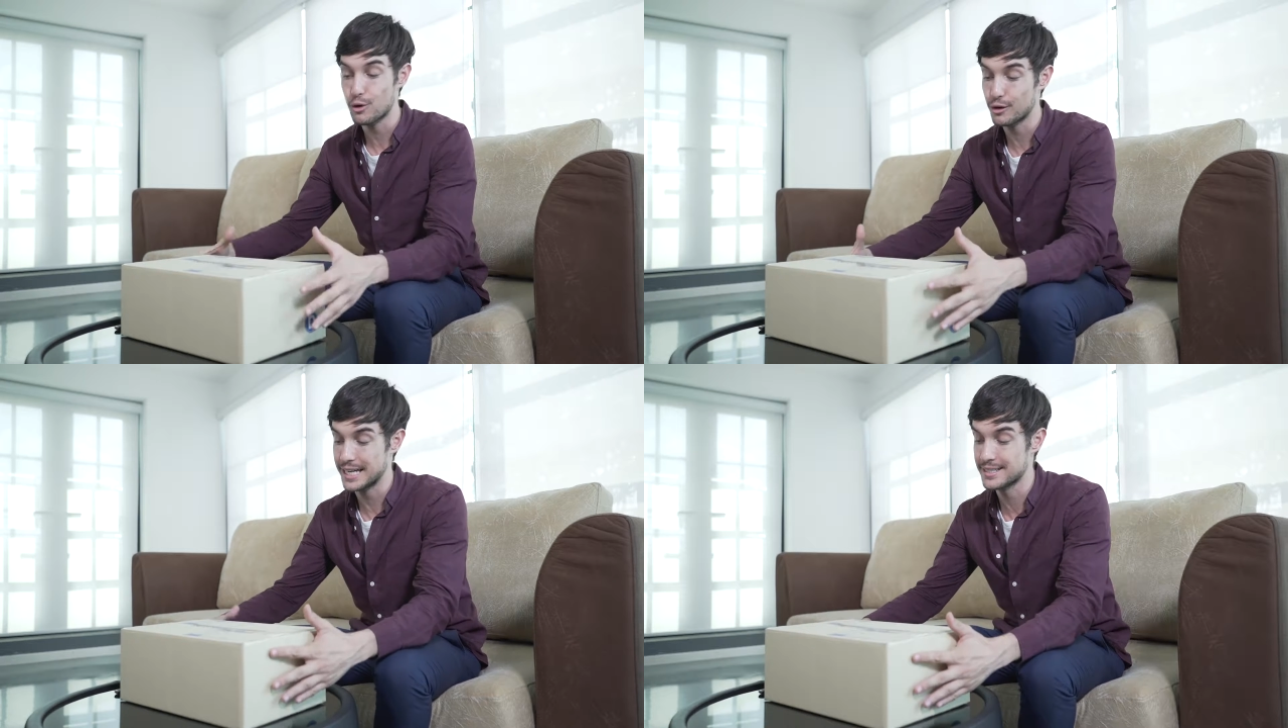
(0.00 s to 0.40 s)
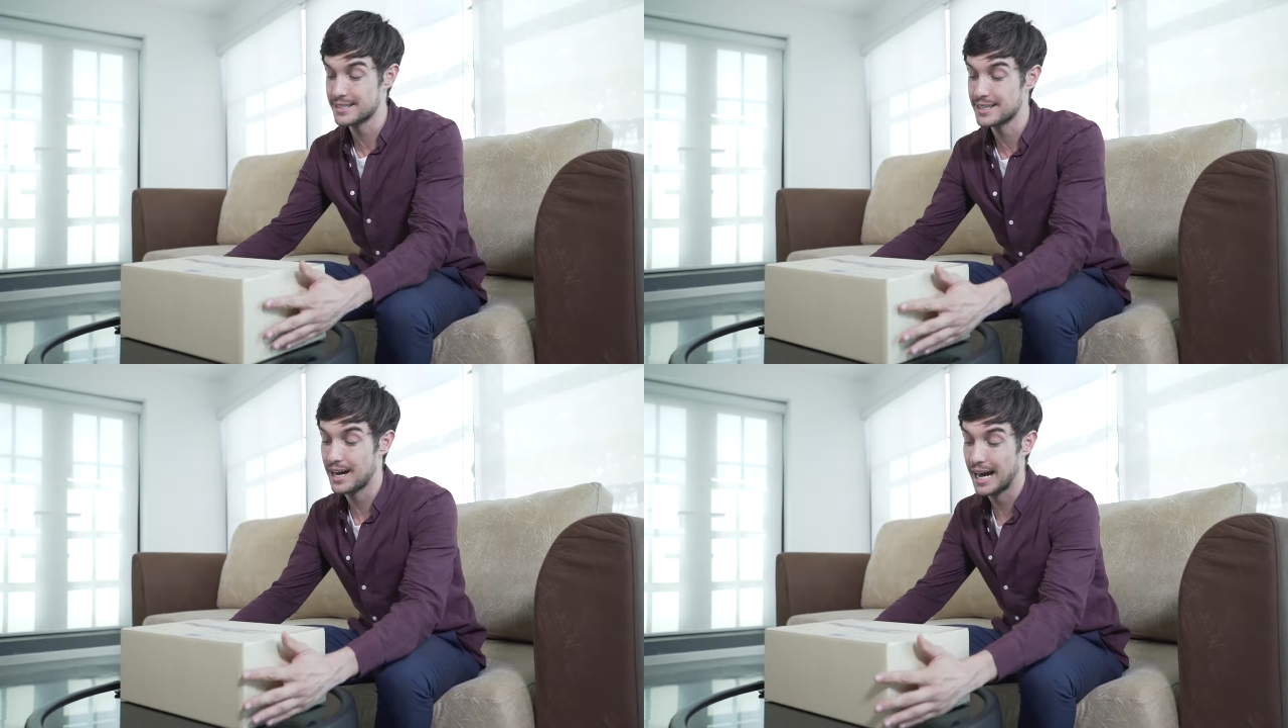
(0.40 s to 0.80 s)

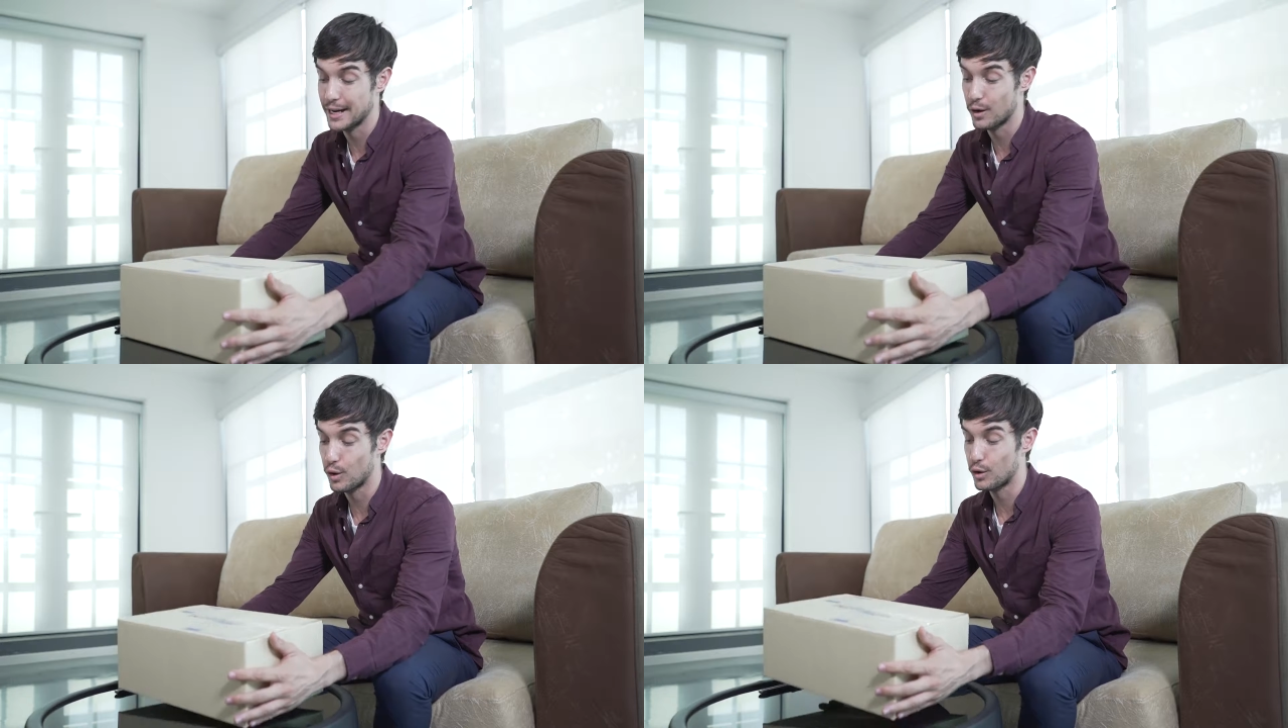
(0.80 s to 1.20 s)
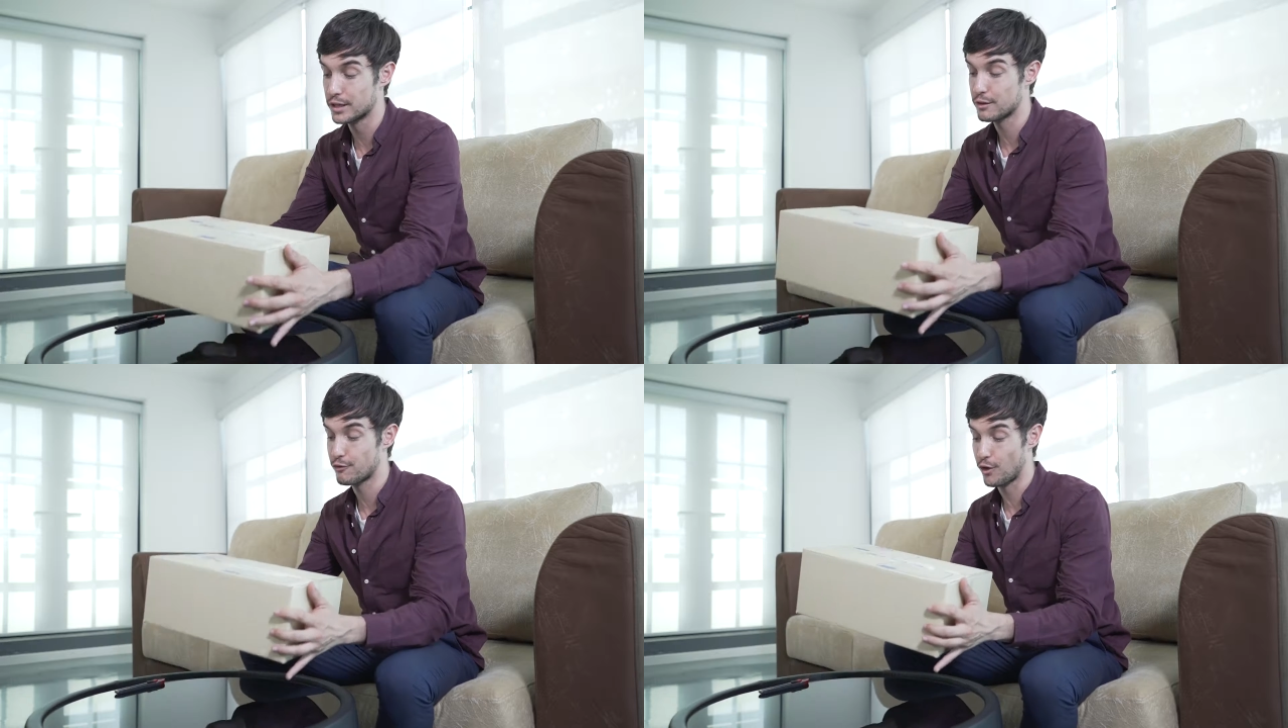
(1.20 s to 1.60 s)
product I
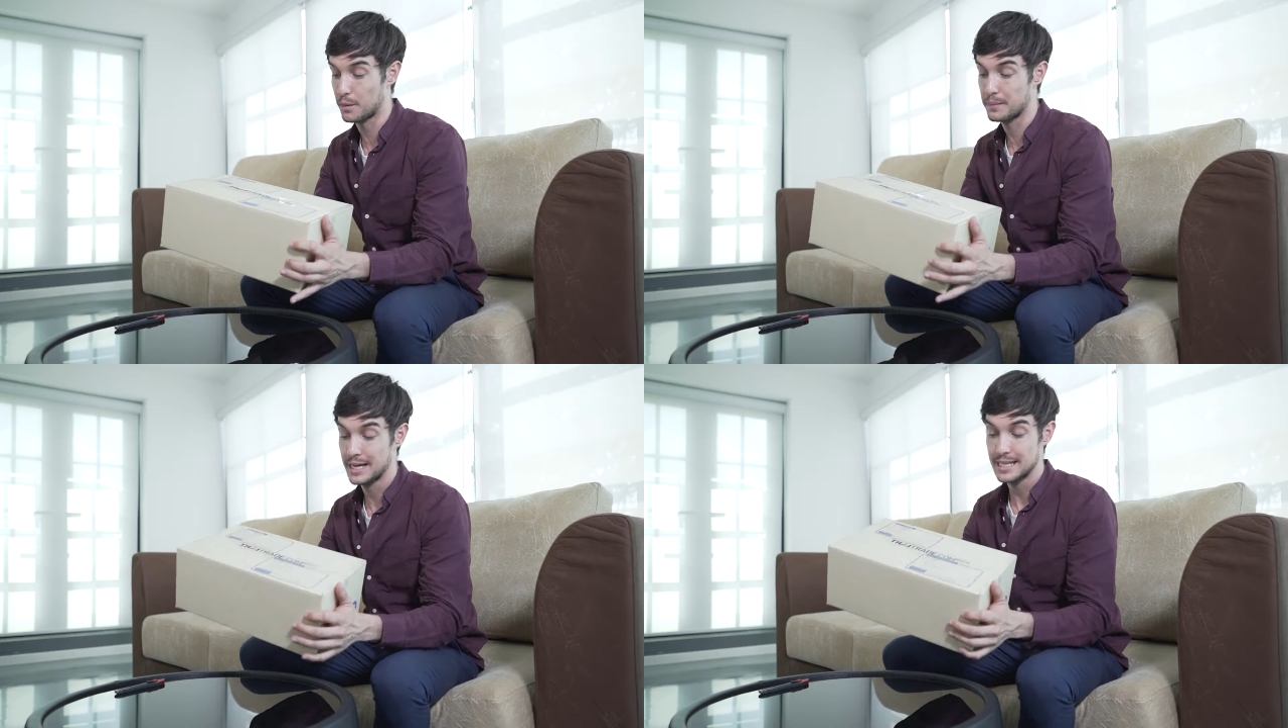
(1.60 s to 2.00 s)
ordered from